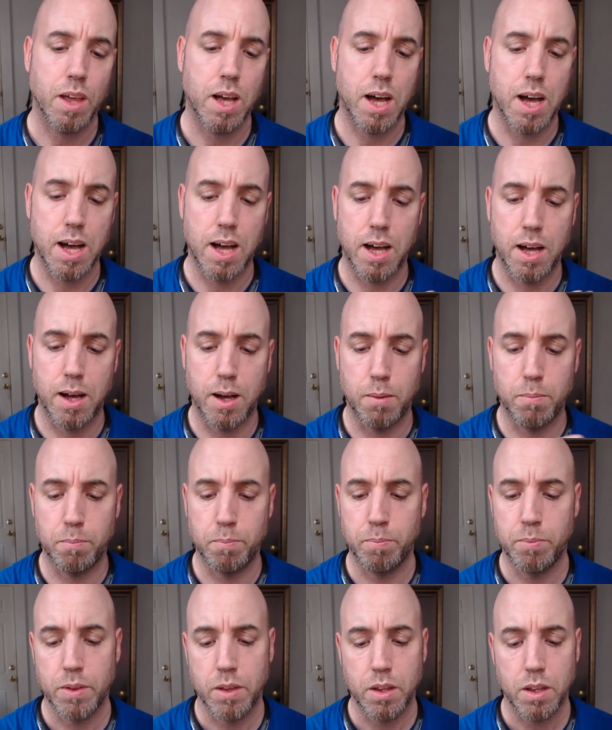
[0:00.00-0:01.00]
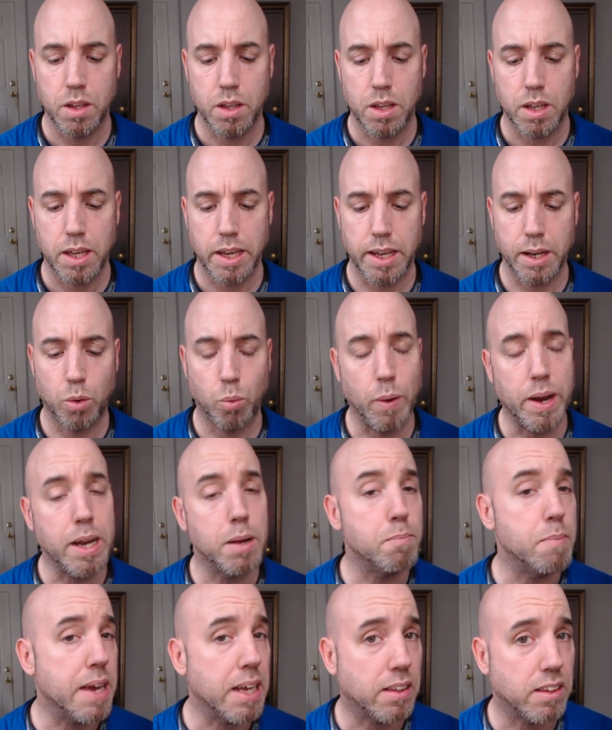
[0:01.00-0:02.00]
Um, and a way
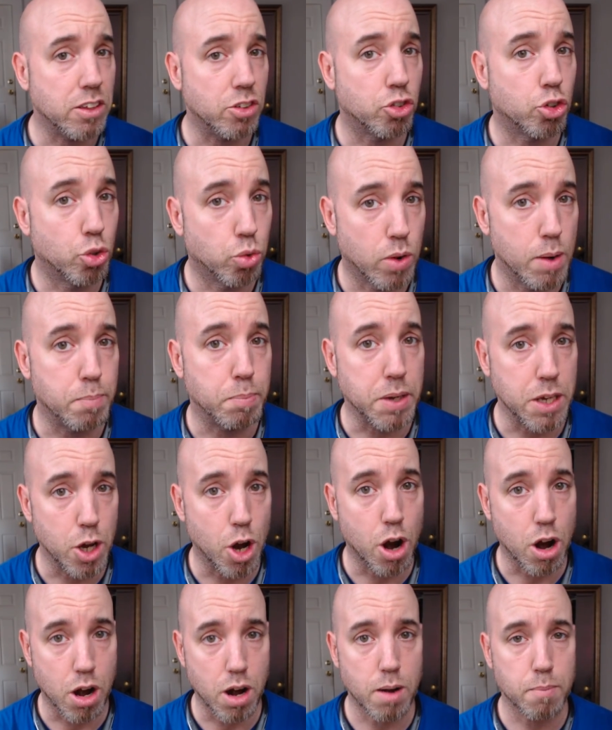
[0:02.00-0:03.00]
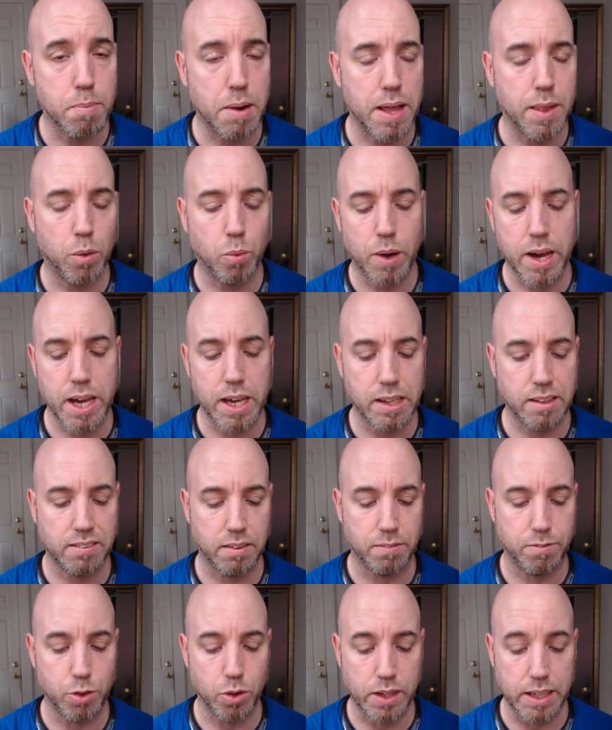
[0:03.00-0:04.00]
to make these grippier, by the way, is
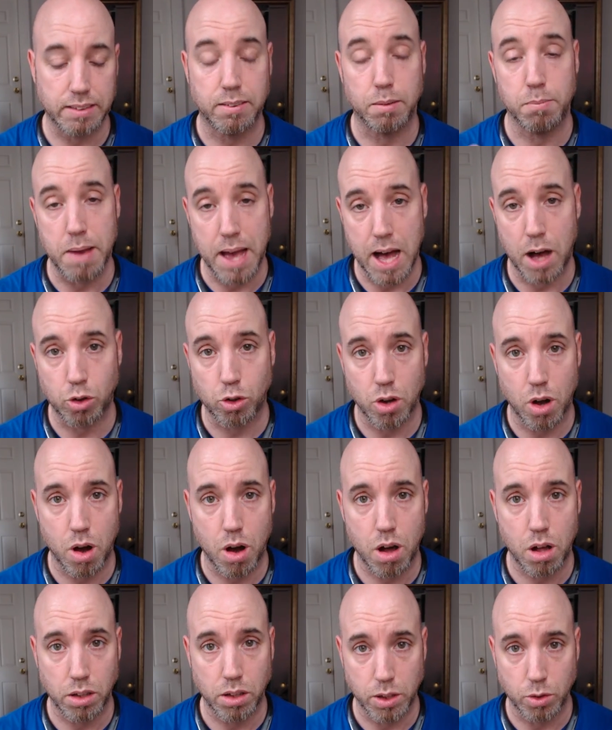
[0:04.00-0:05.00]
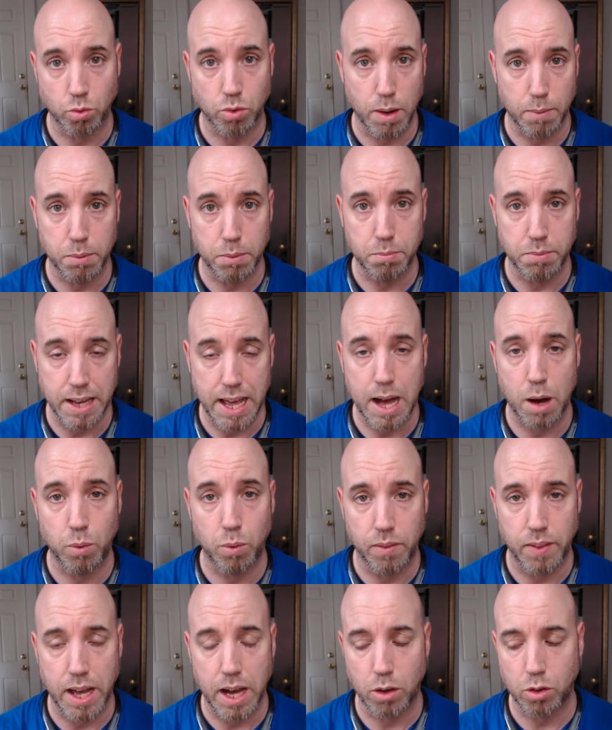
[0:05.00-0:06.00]
if you get some alcohol and rub them down
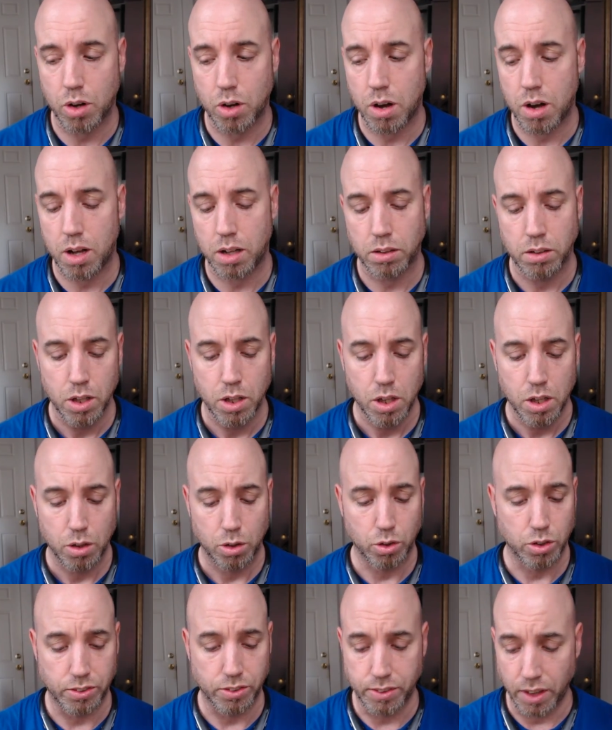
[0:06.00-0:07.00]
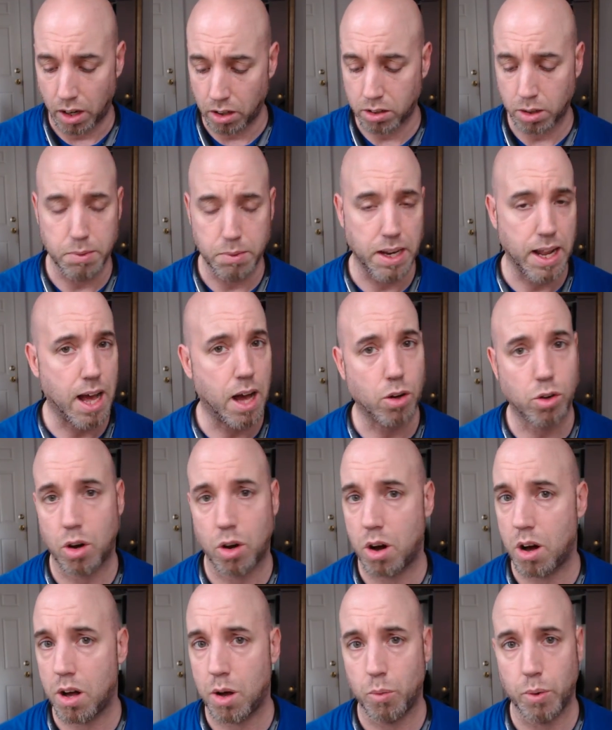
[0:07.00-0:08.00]
with alcohol, or dunk them in
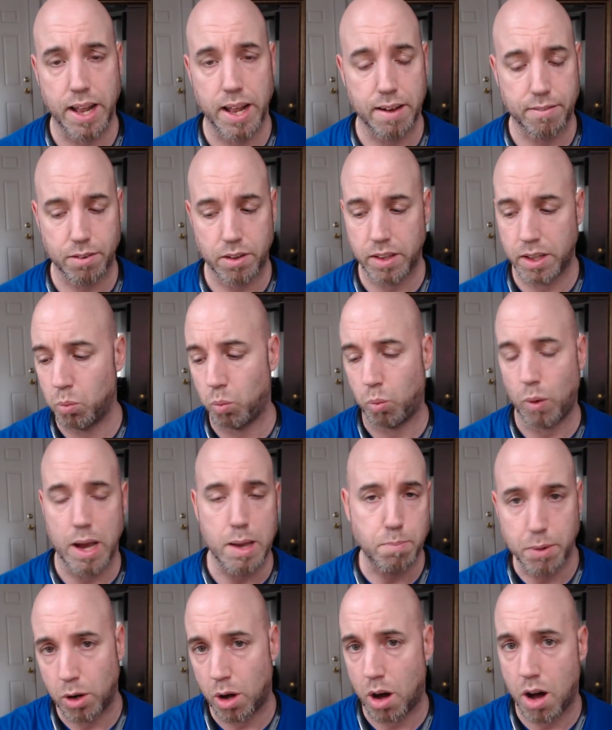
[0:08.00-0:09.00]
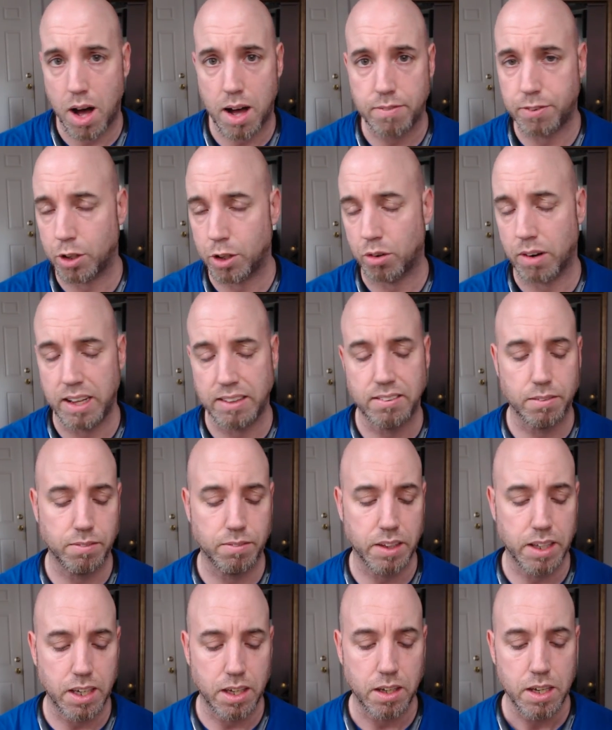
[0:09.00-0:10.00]
alcohol, whatever, and then wipe it off
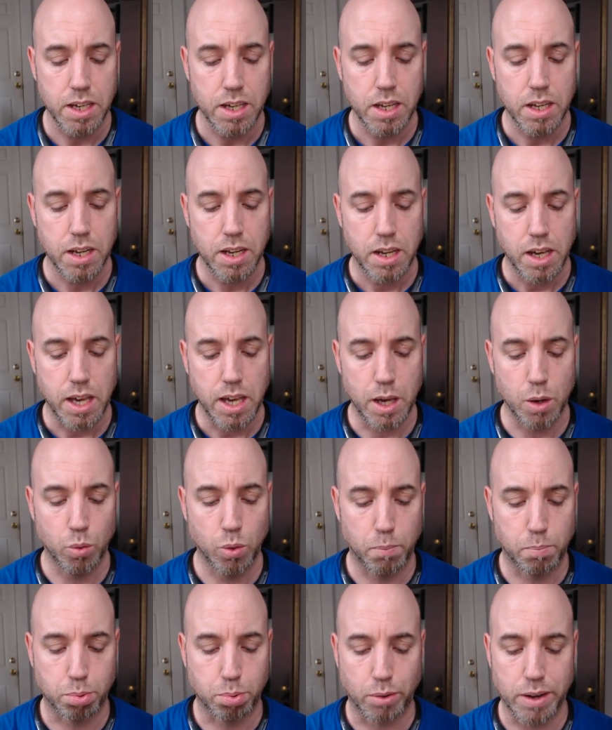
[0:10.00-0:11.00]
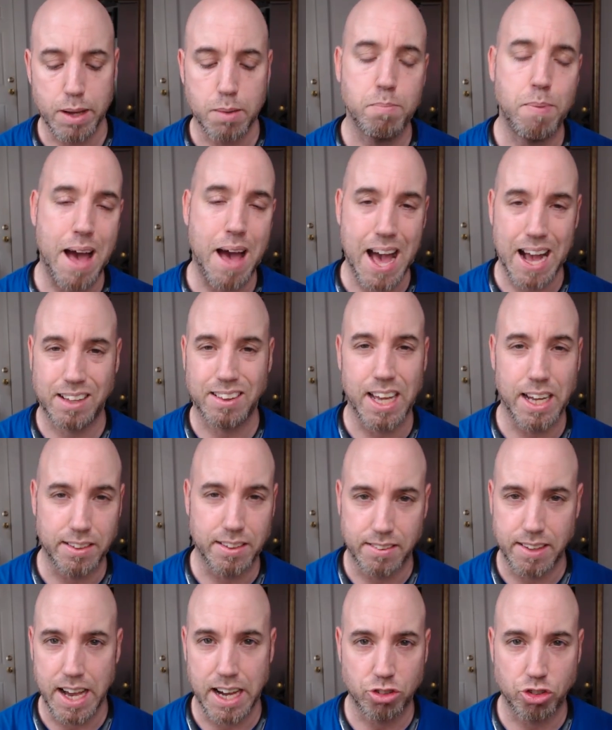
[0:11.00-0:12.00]
aggressively. It will bring back
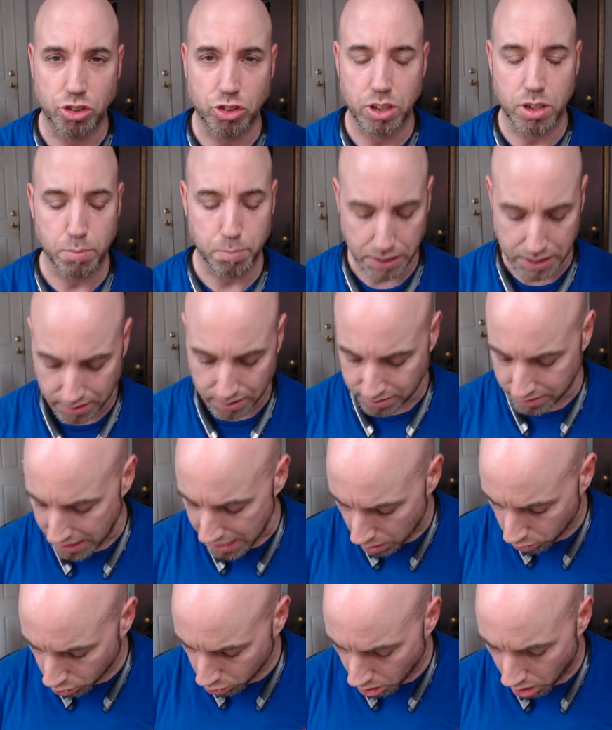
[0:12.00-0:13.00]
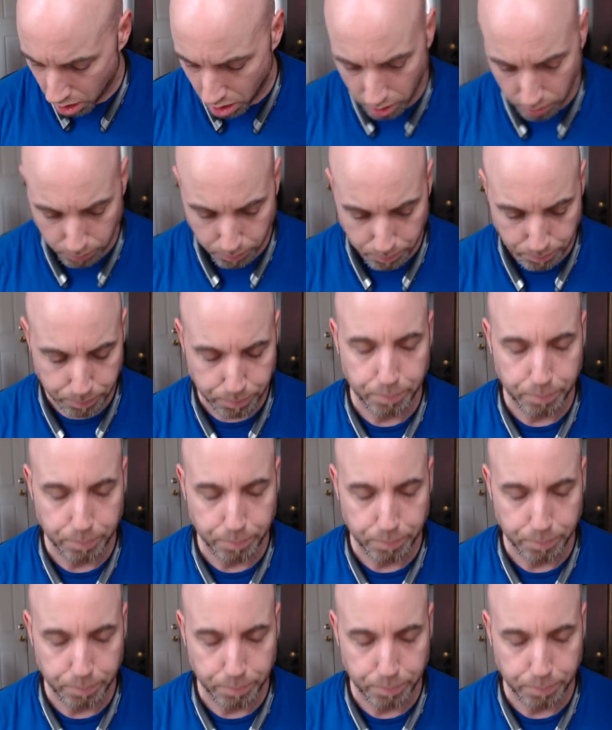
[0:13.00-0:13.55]
that texture because the alcohol,